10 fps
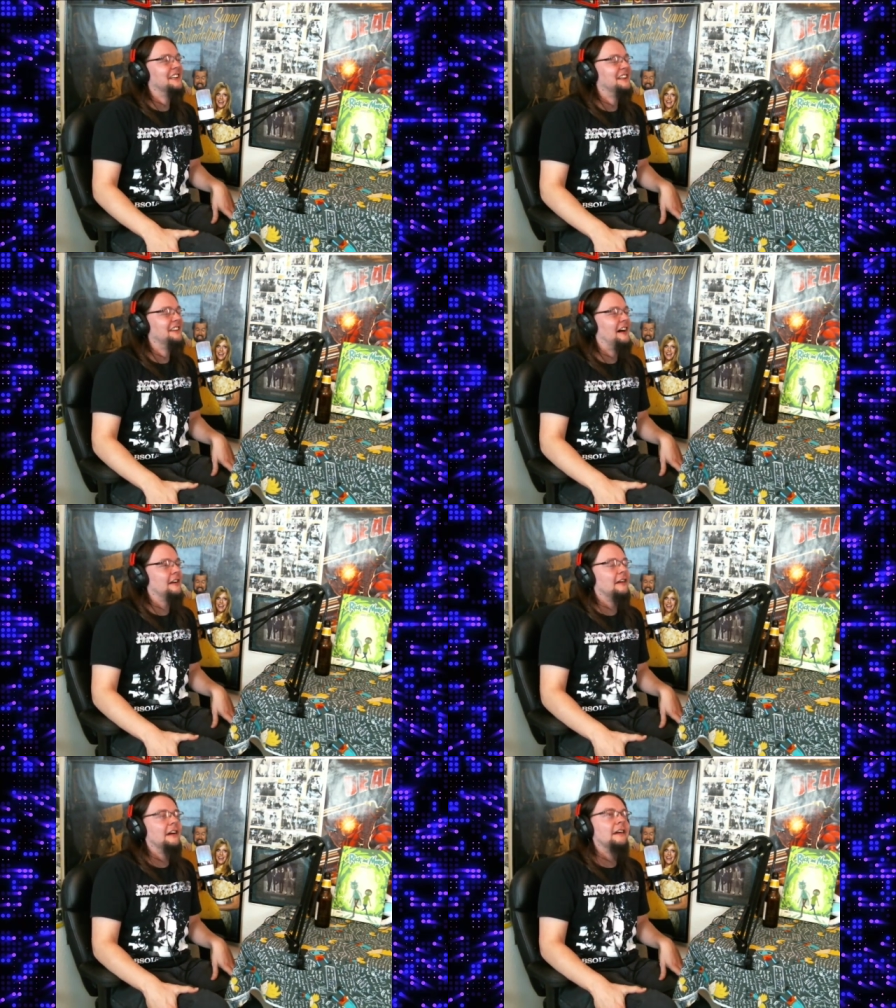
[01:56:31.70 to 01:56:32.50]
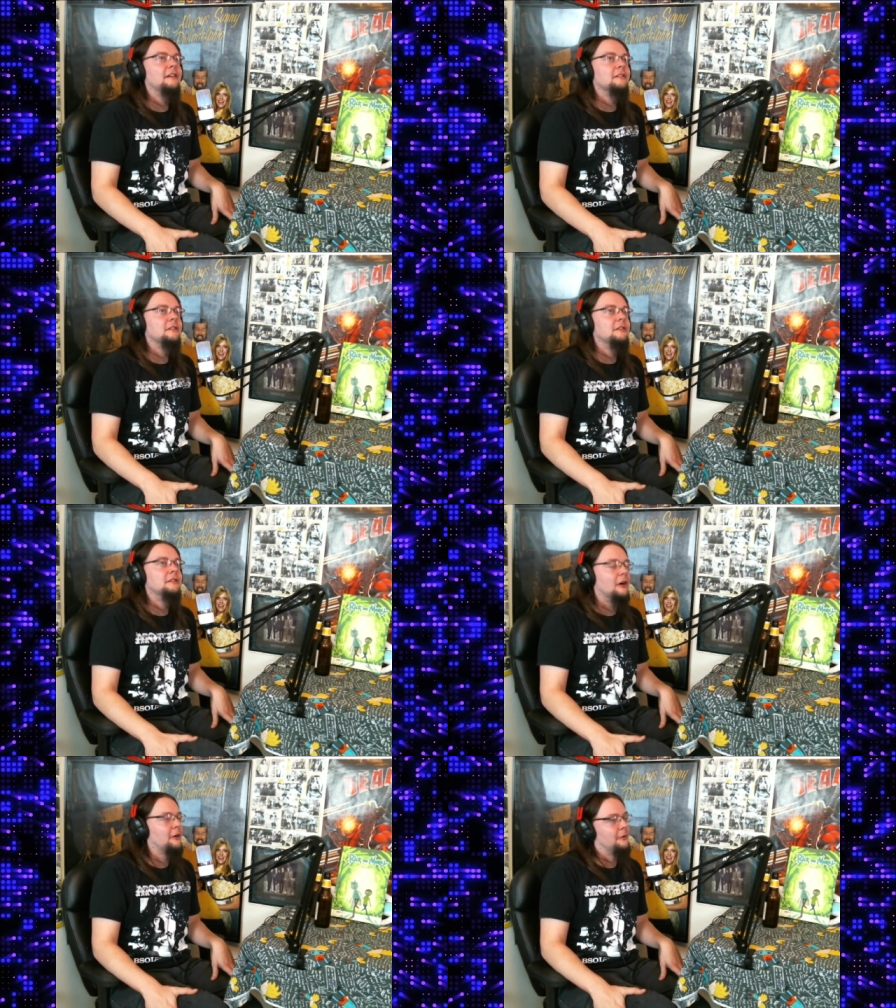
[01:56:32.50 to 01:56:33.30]
a lot like
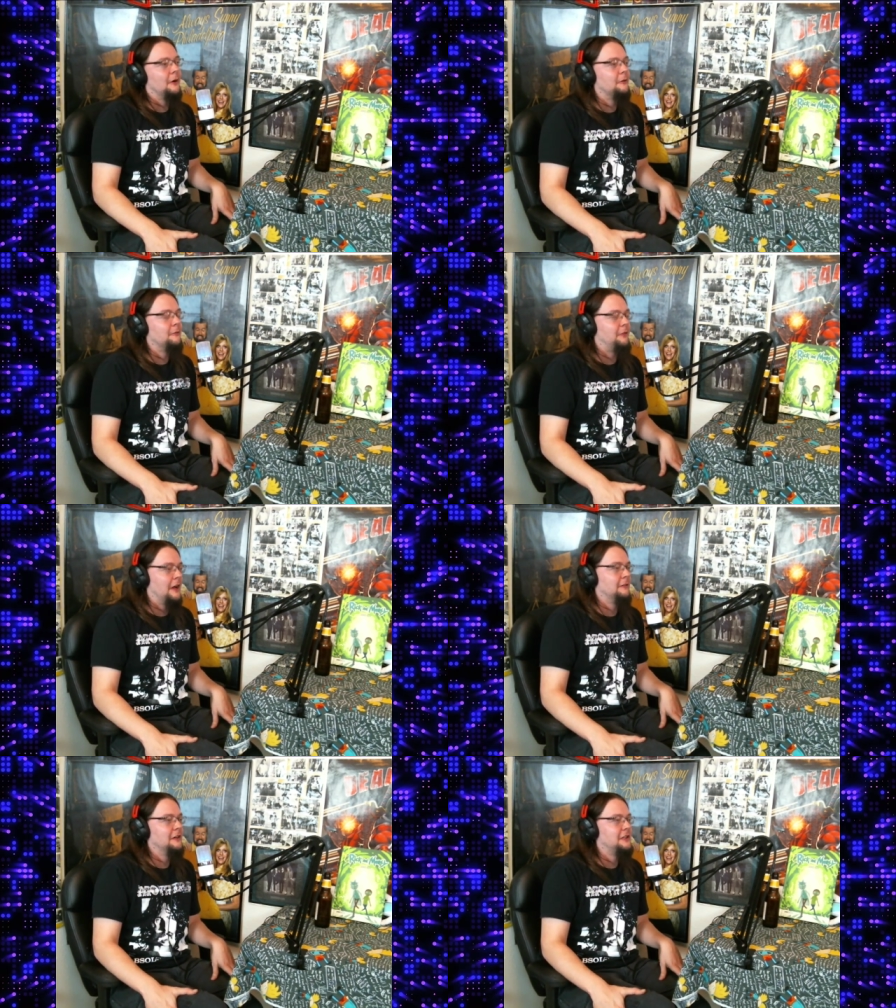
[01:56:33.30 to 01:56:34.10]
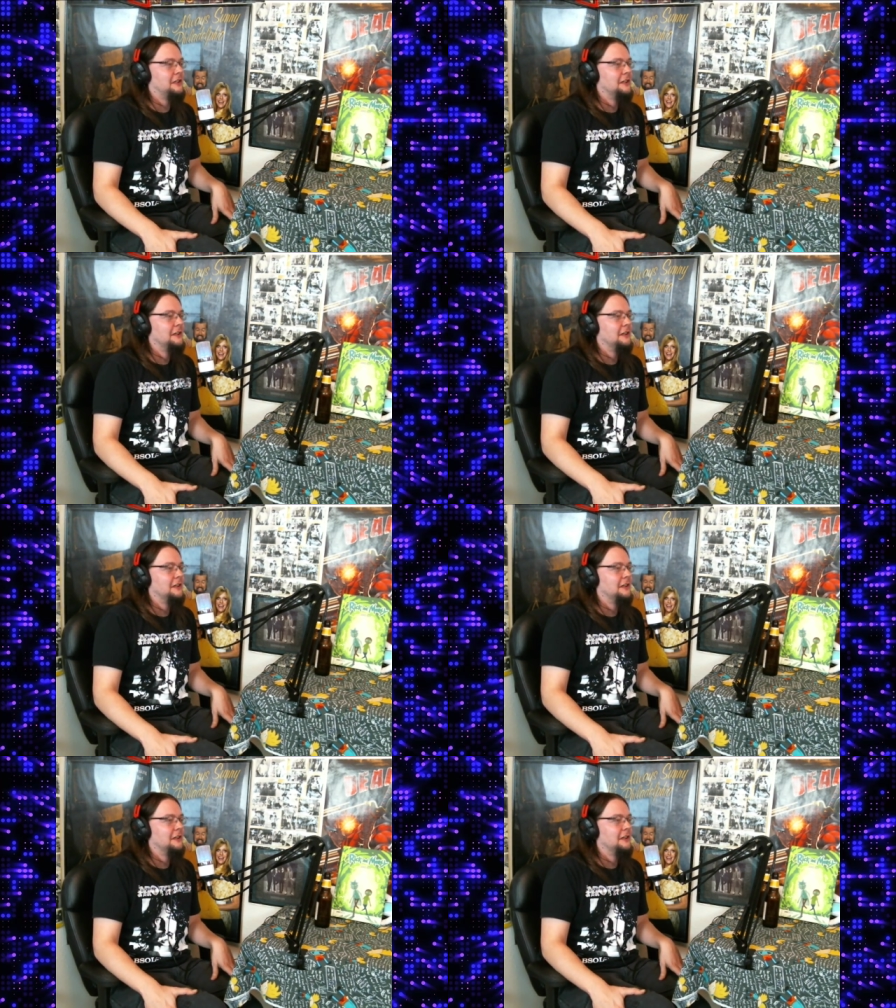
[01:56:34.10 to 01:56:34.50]
Darkthrone, Fenris,